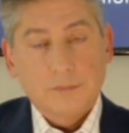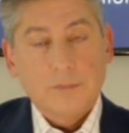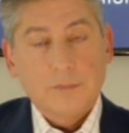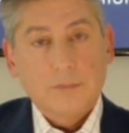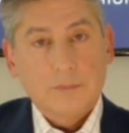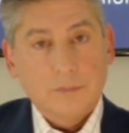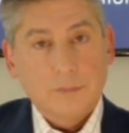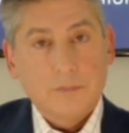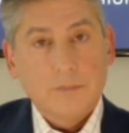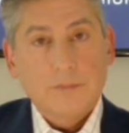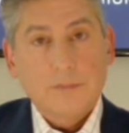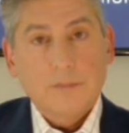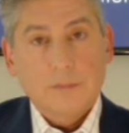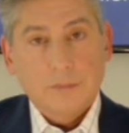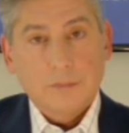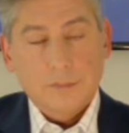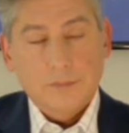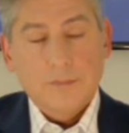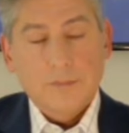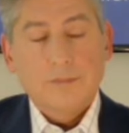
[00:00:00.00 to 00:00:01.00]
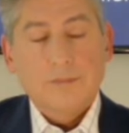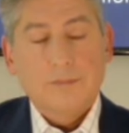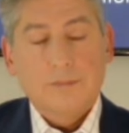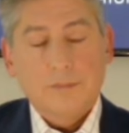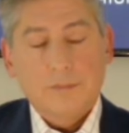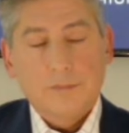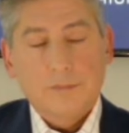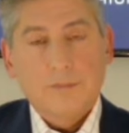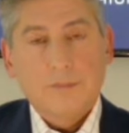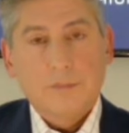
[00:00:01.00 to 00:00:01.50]

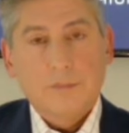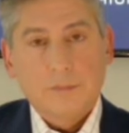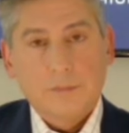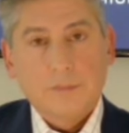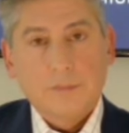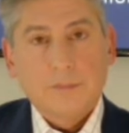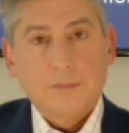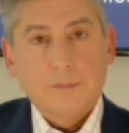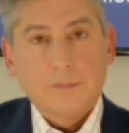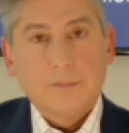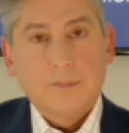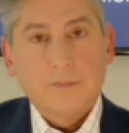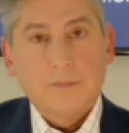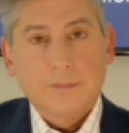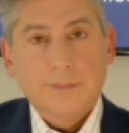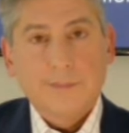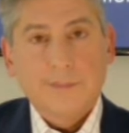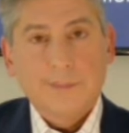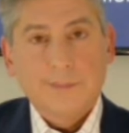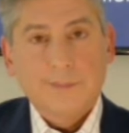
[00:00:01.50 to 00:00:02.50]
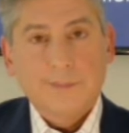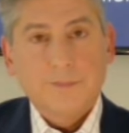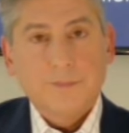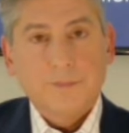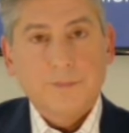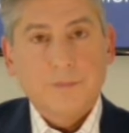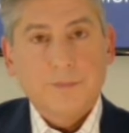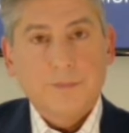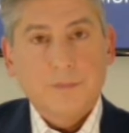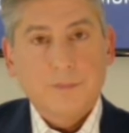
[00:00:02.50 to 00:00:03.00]

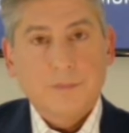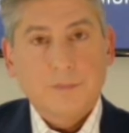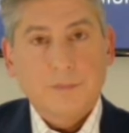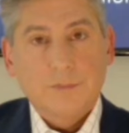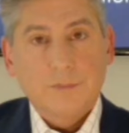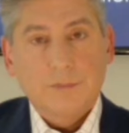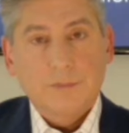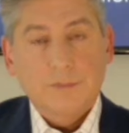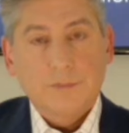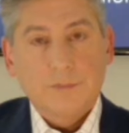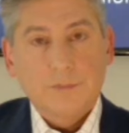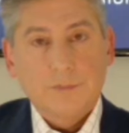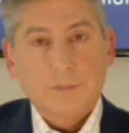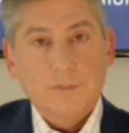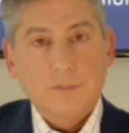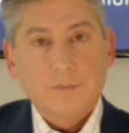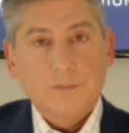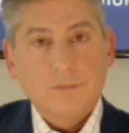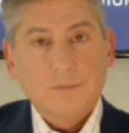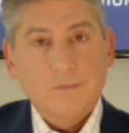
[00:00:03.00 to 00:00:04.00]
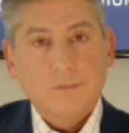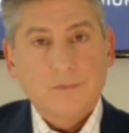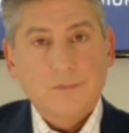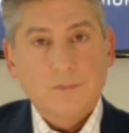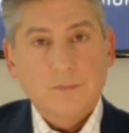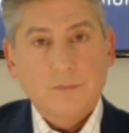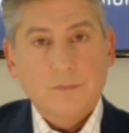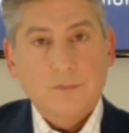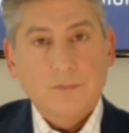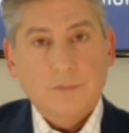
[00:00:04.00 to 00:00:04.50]

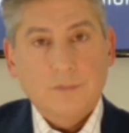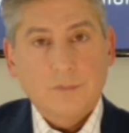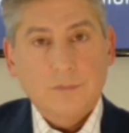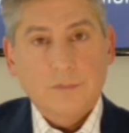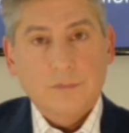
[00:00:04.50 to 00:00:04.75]
(not speaking)